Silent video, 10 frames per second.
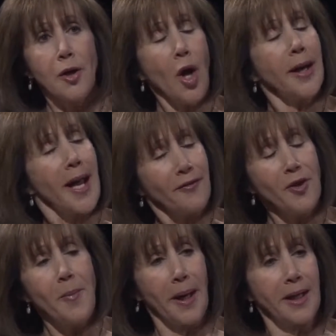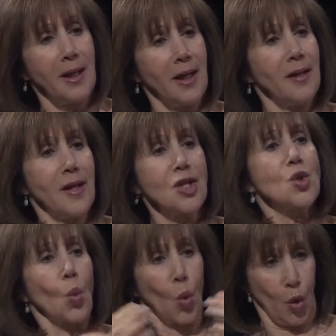not everybody in
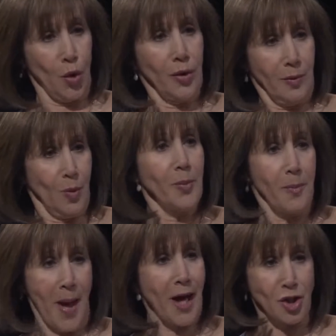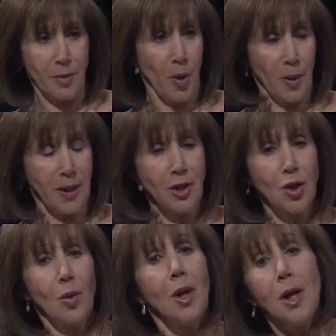this world will be passionate about what they do.